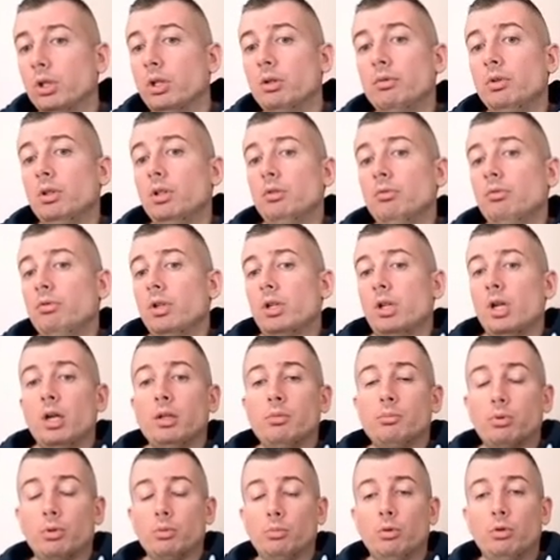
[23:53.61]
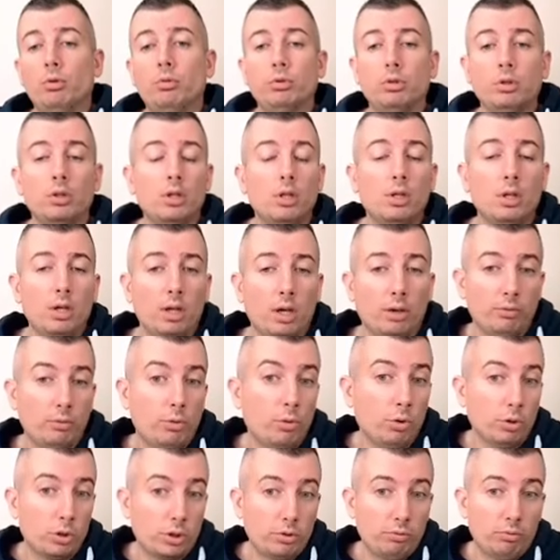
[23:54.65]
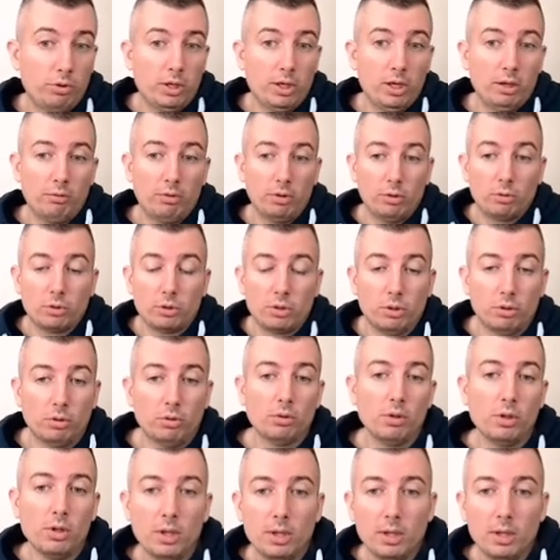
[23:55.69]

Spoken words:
Even if we can't promote, of course we have a rook, so